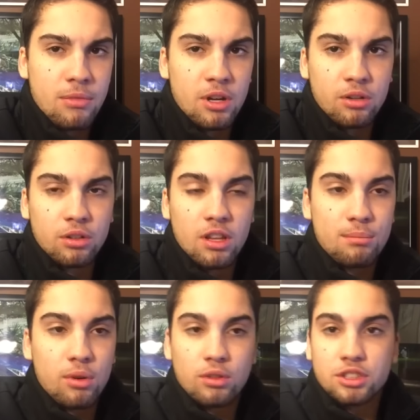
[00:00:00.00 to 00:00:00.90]
the early
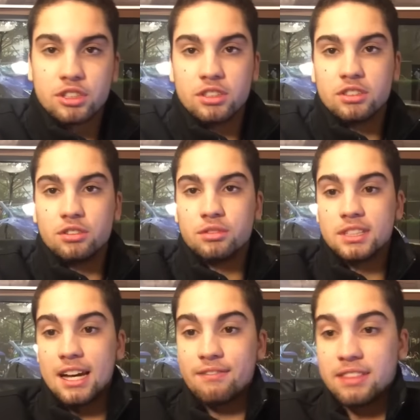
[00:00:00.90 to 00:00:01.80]
Porsches
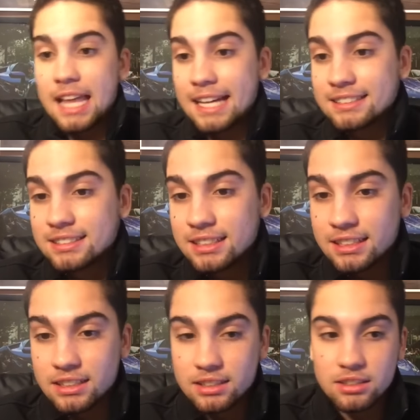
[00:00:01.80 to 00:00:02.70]
using that flat
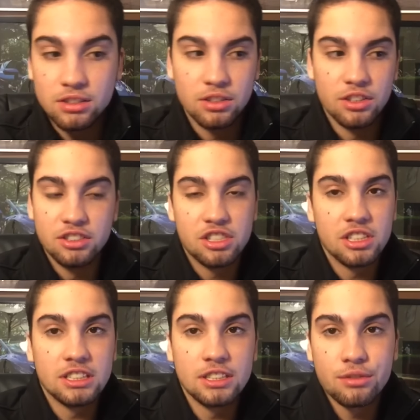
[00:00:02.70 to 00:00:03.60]
six to the
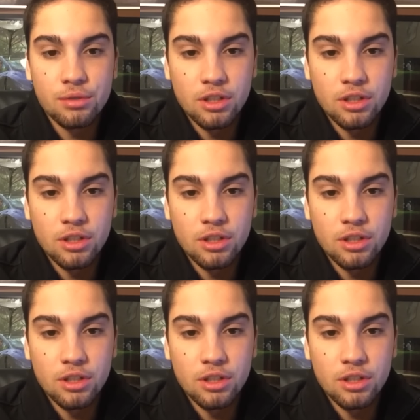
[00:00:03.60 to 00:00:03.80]
GT3